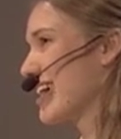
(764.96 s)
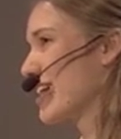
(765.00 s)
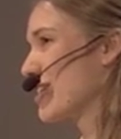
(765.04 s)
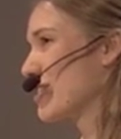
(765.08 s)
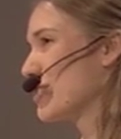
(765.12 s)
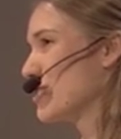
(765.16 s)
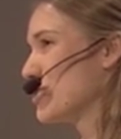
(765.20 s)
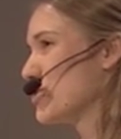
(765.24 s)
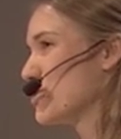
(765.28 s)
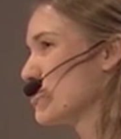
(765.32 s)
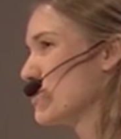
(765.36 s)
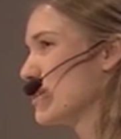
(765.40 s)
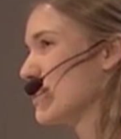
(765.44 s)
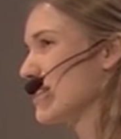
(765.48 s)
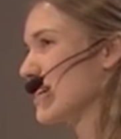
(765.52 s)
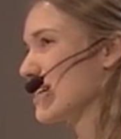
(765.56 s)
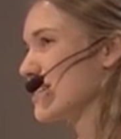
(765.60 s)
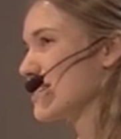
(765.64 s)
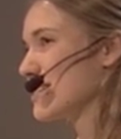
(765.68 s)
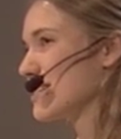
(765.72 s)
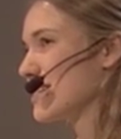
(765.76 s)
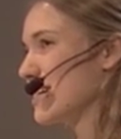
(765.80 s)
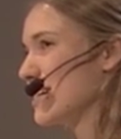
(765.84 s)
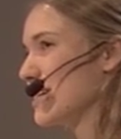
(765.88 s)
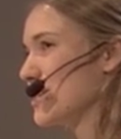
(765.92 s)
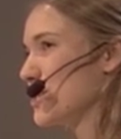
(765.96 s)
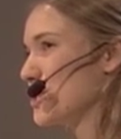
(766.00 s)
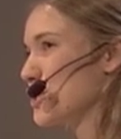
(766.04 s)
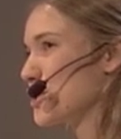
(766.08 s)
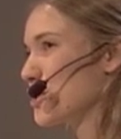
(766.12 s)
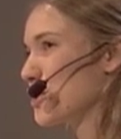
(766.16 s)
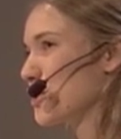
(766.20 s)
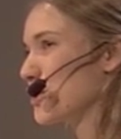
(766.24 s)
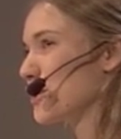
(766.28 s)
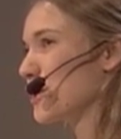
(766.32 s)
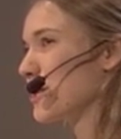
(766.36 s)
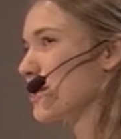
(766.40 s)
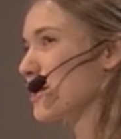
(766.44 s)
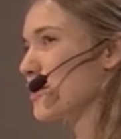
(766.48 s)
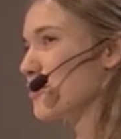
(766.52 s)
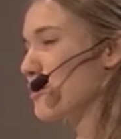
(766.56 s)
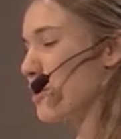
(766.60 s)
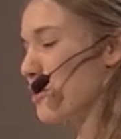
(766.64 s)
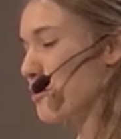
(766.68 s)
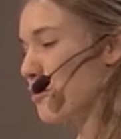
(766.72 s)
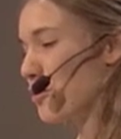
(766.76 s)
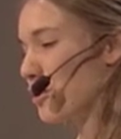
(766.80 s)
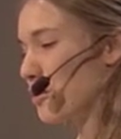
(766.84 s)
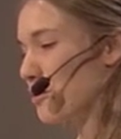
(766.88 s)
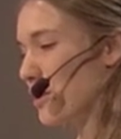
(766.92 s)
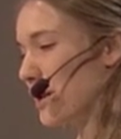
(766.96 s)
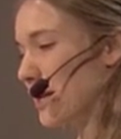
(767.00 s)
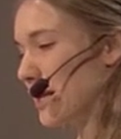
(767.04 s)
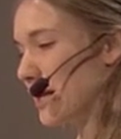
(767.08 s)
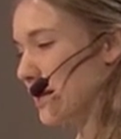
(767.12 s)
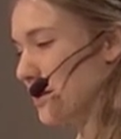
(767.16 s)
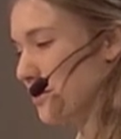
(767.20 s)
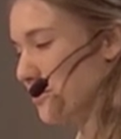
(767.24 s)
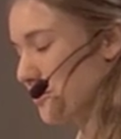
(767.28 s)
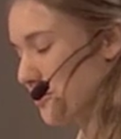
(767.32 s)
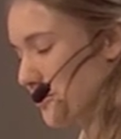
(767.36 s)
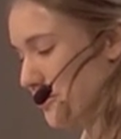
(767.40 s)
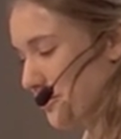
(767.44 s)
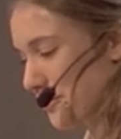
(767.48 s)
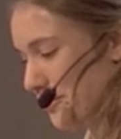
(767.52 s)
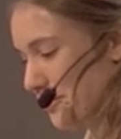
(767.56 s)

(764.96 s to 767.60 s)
I could do at that stage to earn a little bit more money.